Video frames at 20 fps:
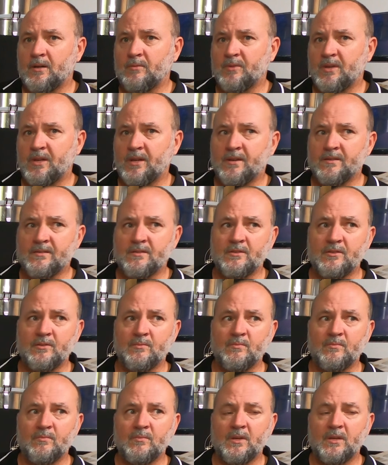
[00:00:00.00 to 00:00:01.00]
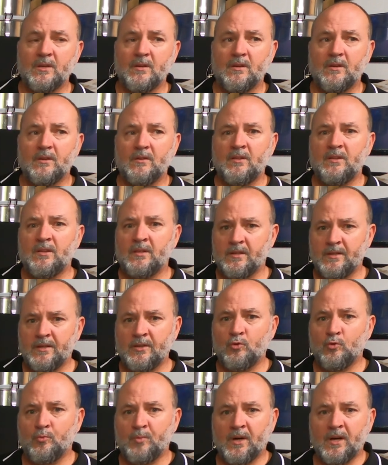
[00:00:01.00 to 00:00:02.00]
calcium, nearly
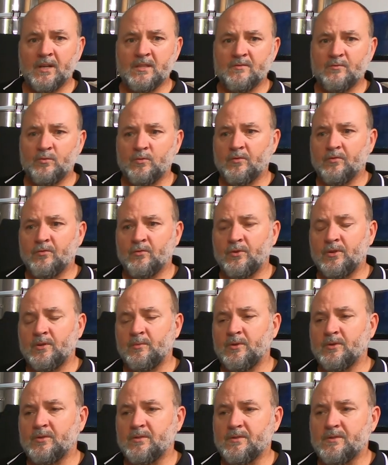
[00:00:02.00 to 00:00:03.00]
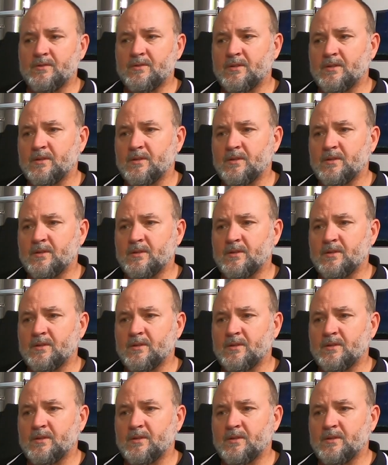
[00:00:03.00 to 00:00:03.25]
equal parts of all three, to be honest.